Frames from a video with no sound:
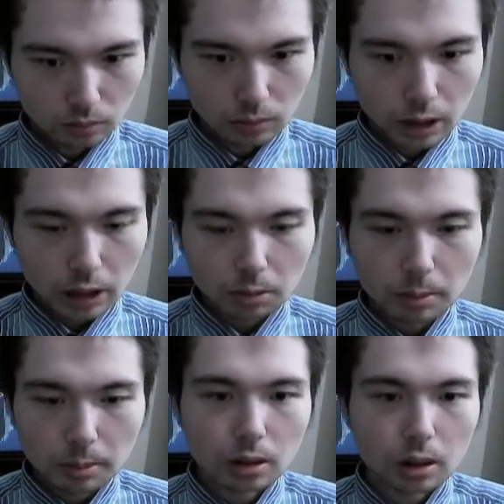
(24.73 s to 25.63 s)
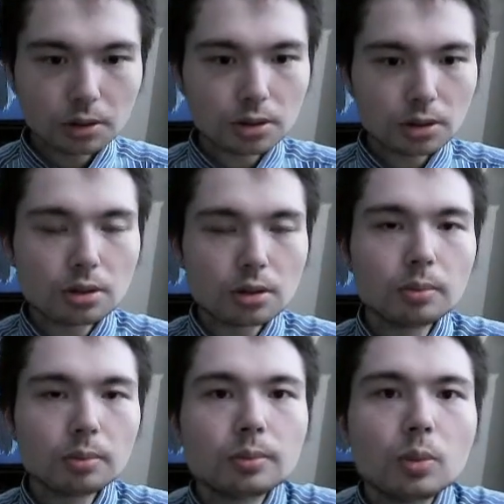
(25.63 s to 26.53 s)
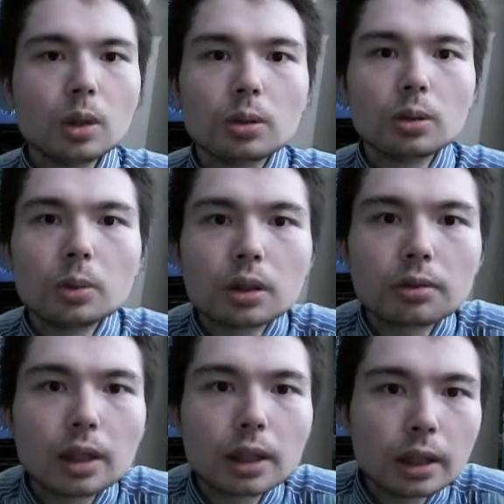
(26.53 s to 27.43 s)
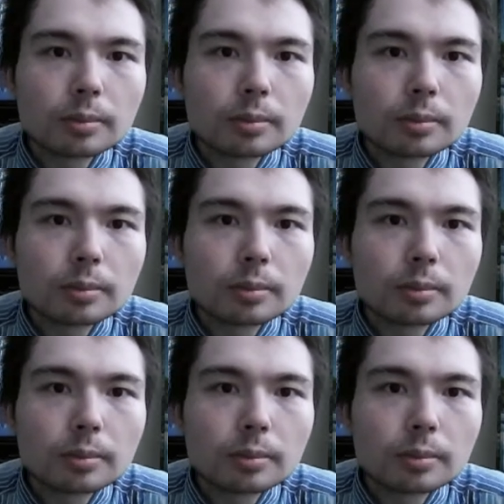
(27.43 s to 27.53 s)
How do we beat the London system? Well, we're going to find out.